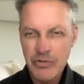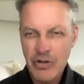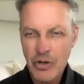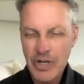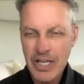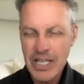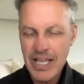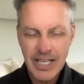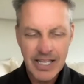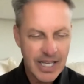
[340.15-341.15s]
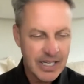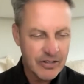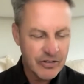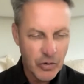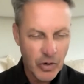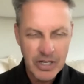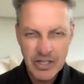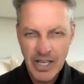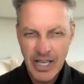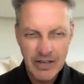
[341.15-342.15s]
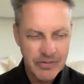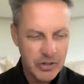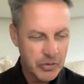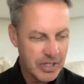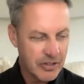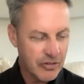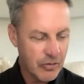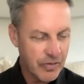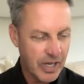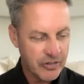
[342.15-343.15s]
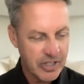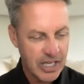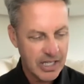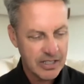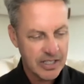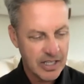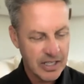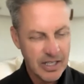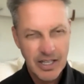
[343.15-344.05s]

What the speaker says: So, and again, it's great to have you, and it's so fascinating to